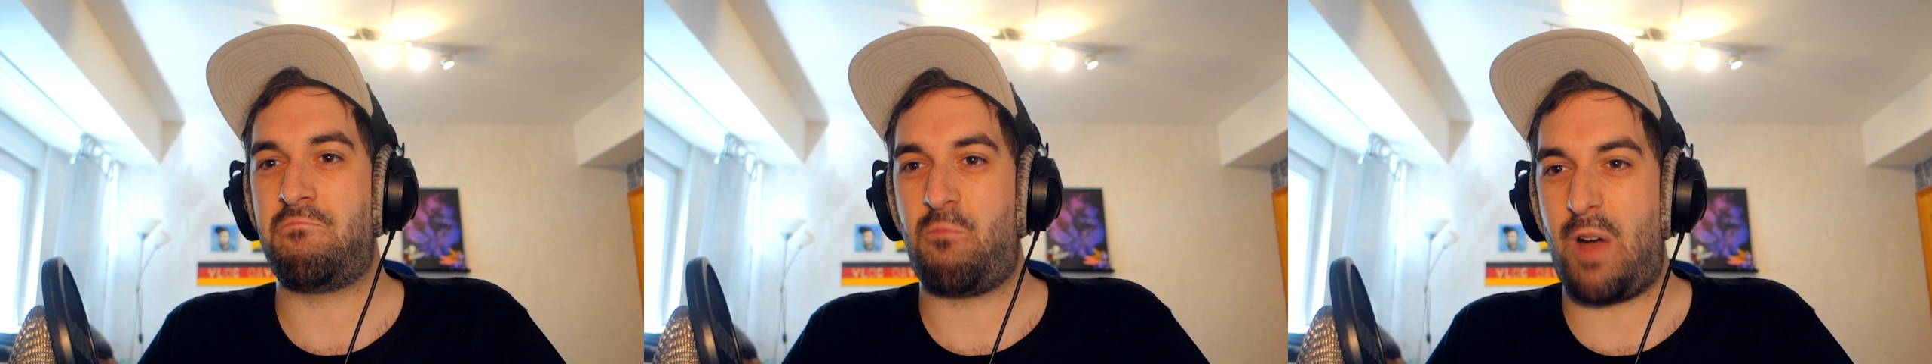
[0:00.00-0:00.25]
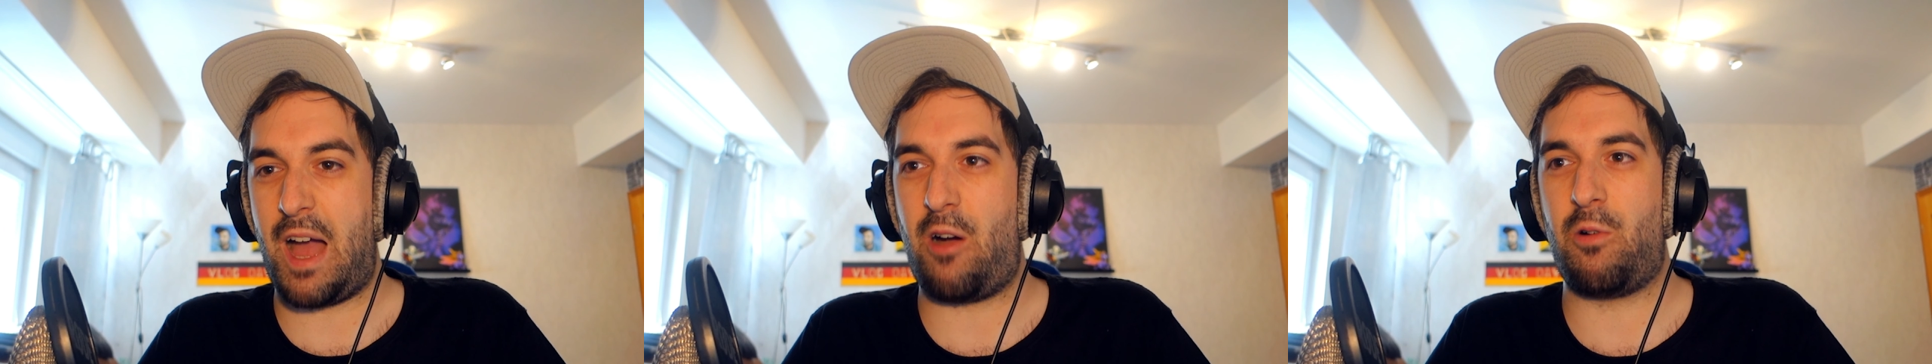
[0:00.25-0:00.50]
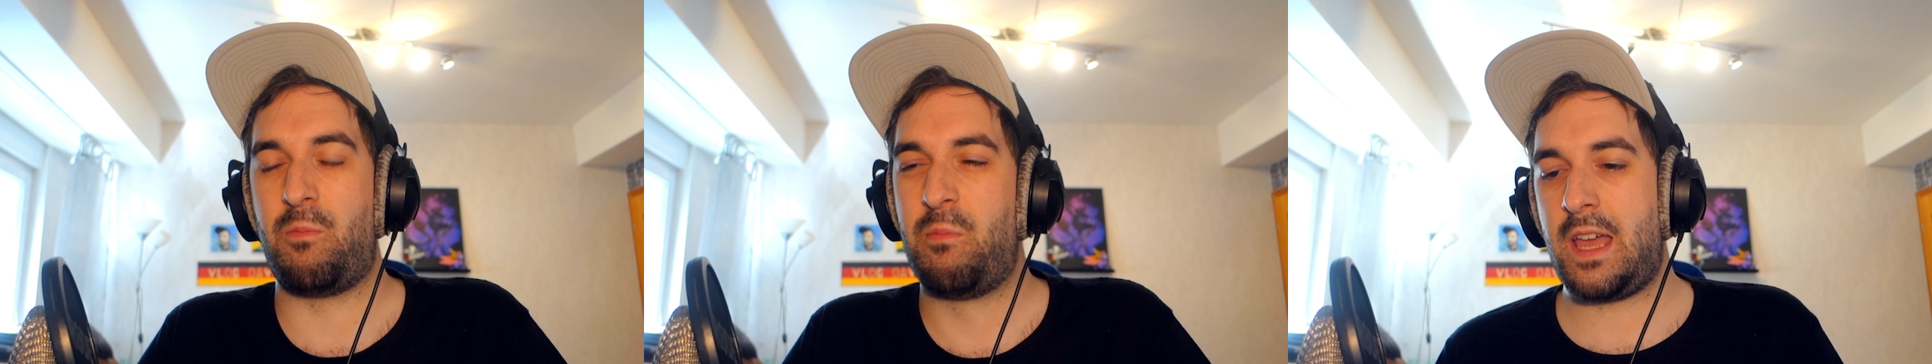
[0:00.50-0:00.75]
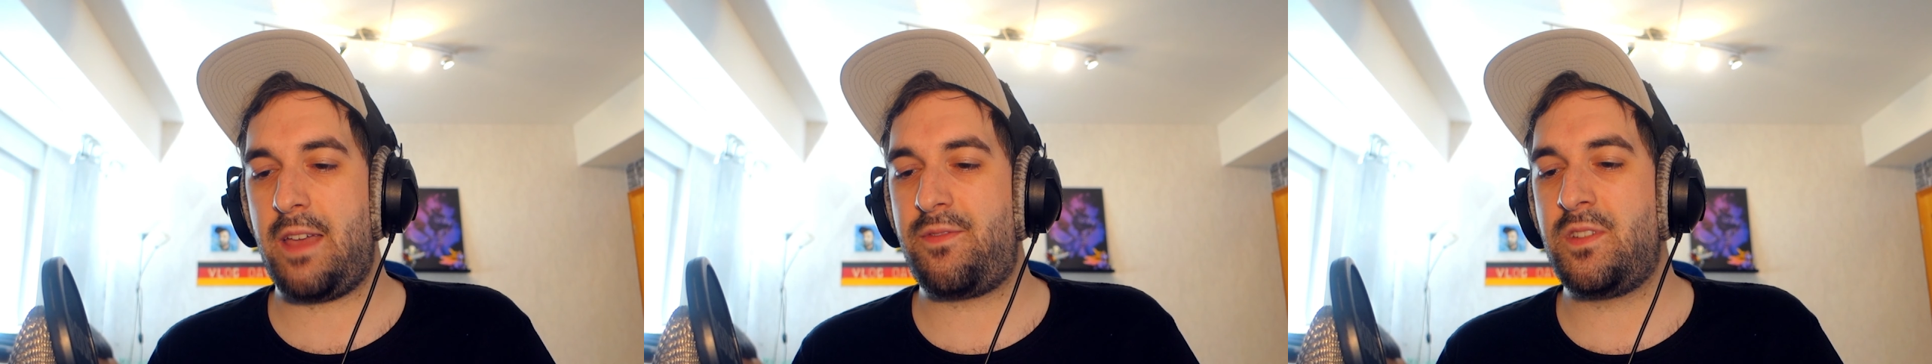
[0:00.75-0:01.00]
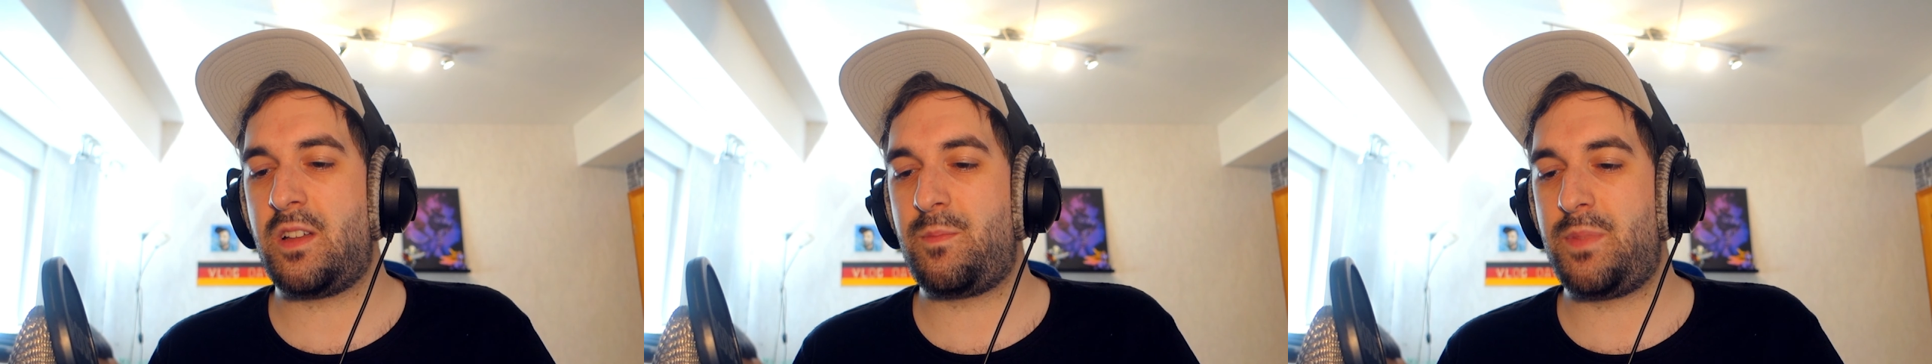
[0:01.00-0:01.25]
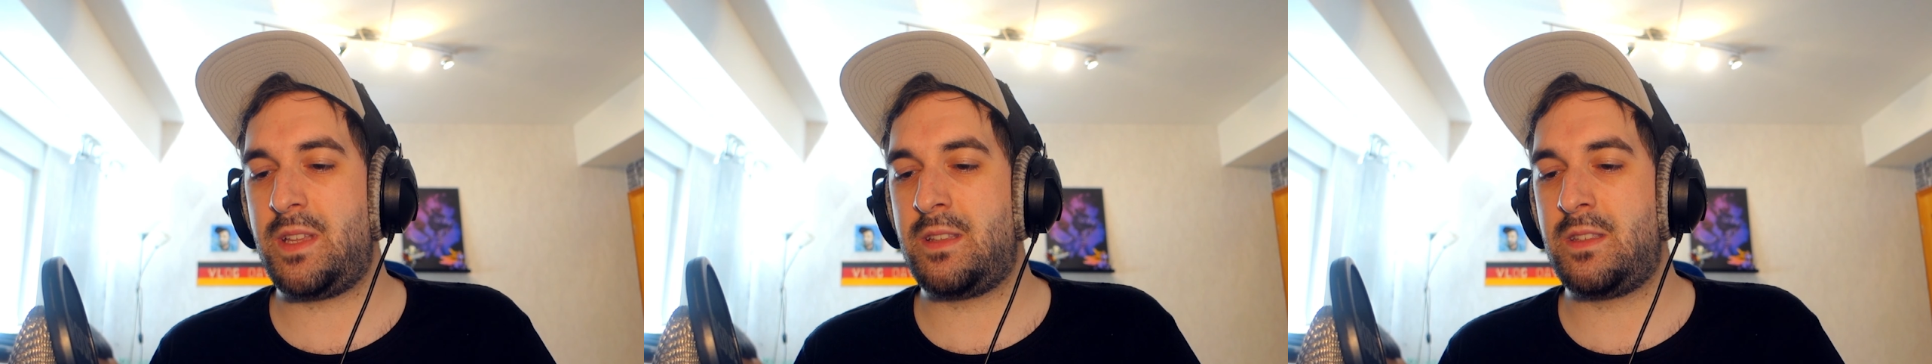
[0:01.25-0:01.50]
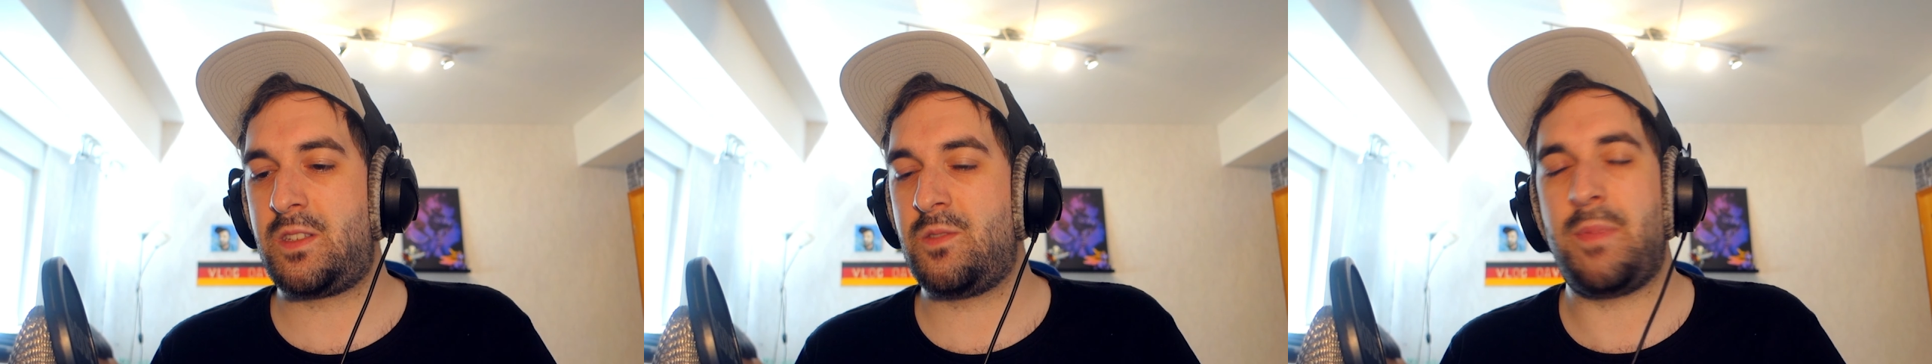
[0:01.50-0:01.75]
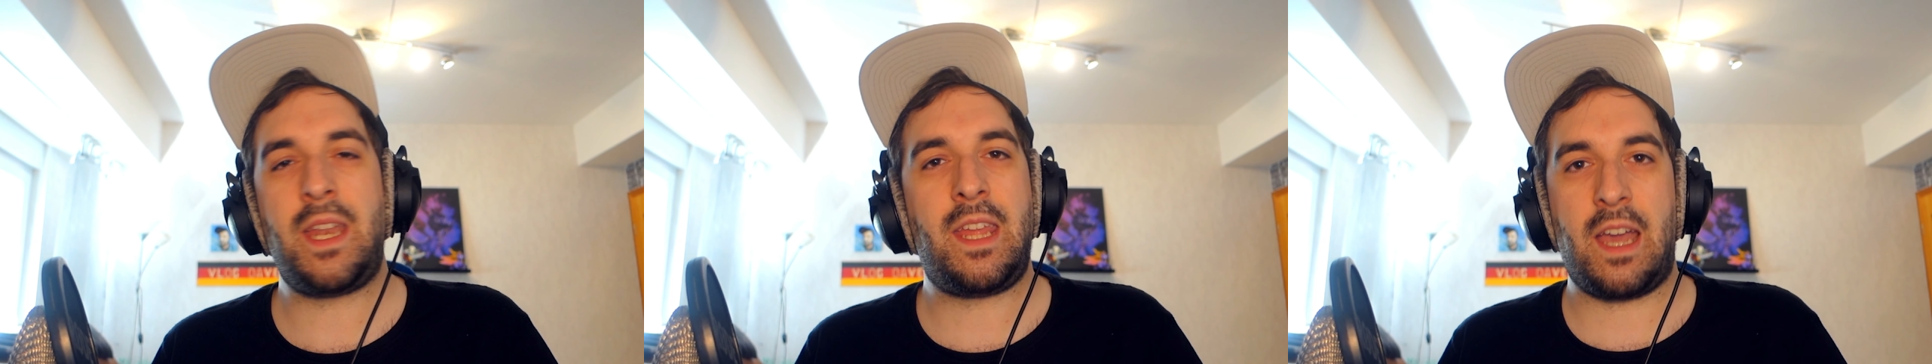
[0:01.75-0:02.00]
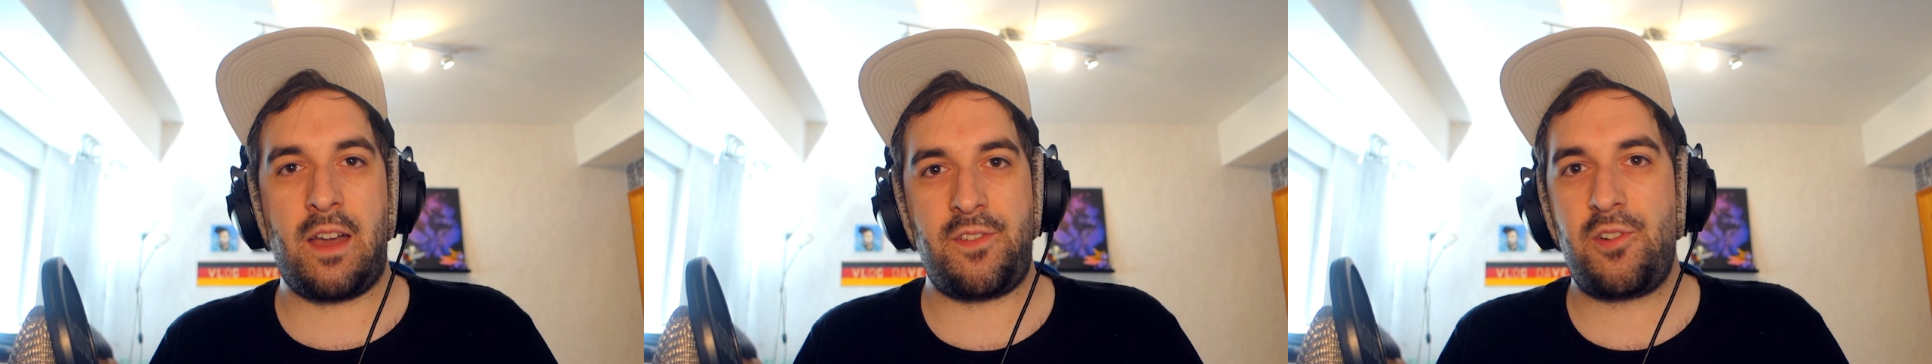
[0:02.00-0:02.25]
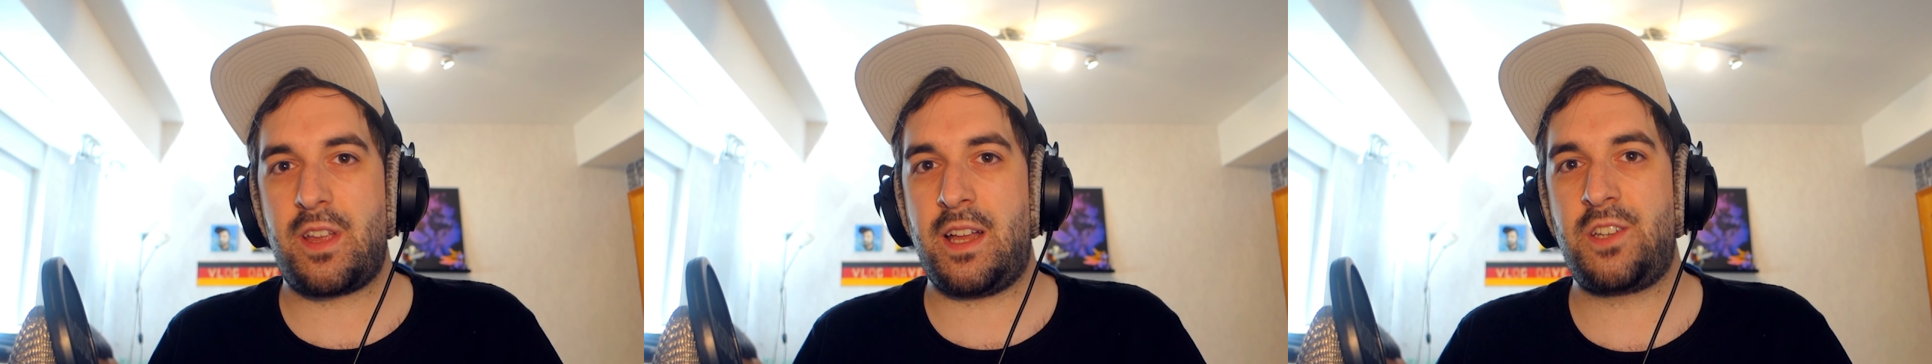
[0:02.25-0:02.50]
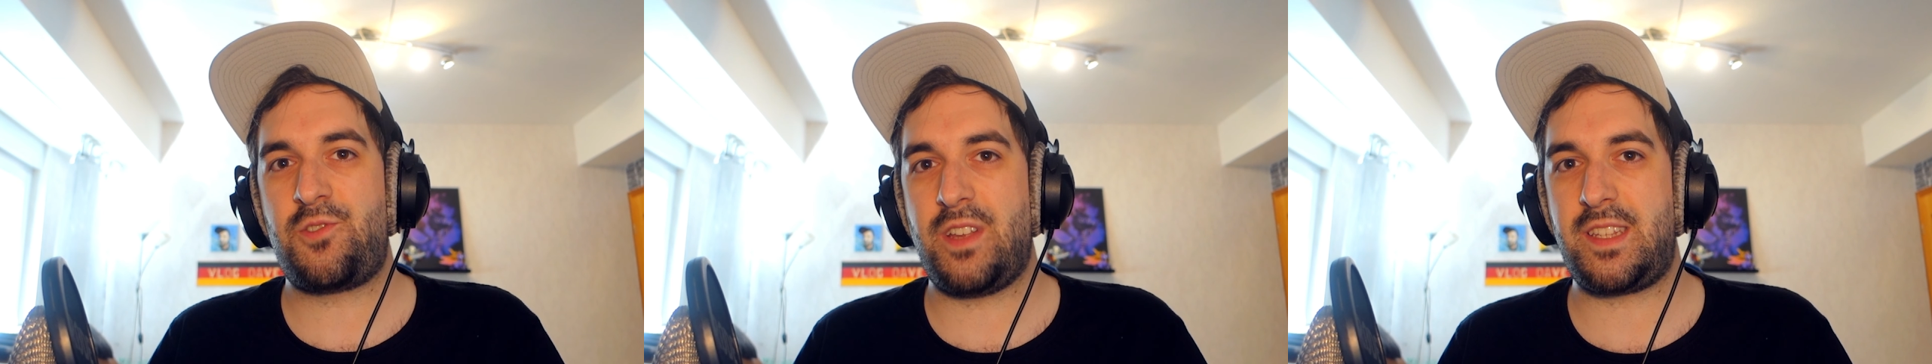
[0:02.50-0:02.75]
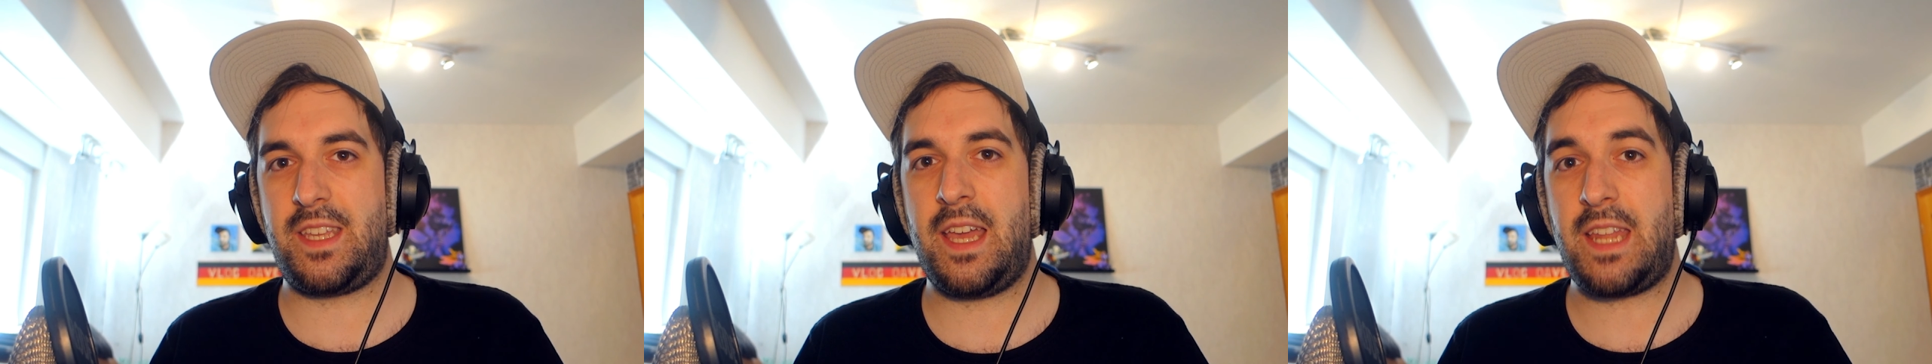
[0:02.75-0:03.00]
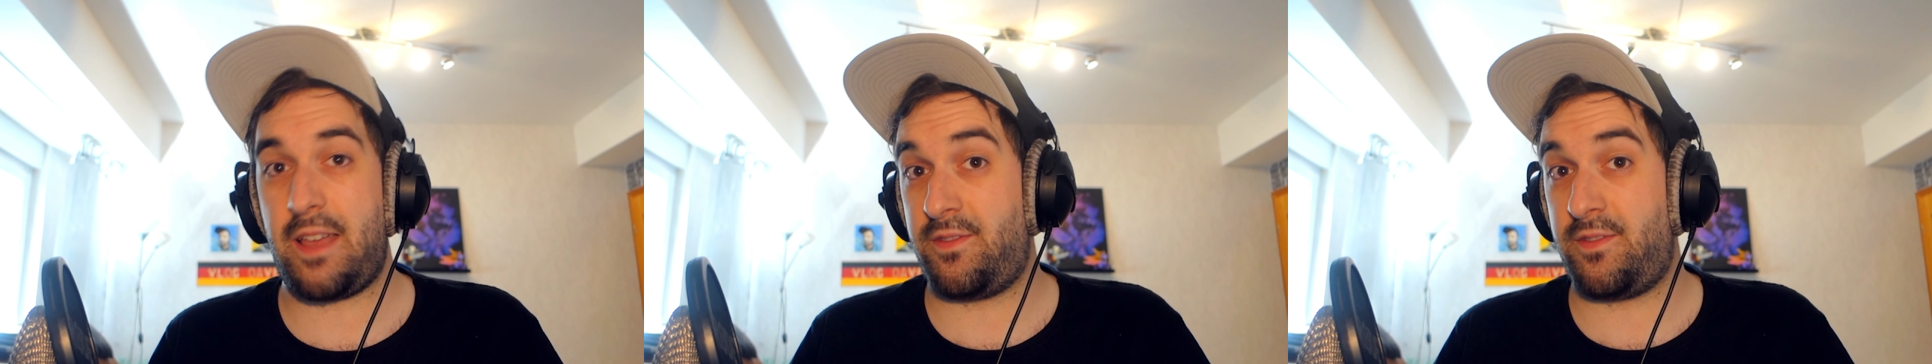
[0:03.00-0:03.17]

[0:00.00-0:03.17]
Wow. I've not been to many other countries yet.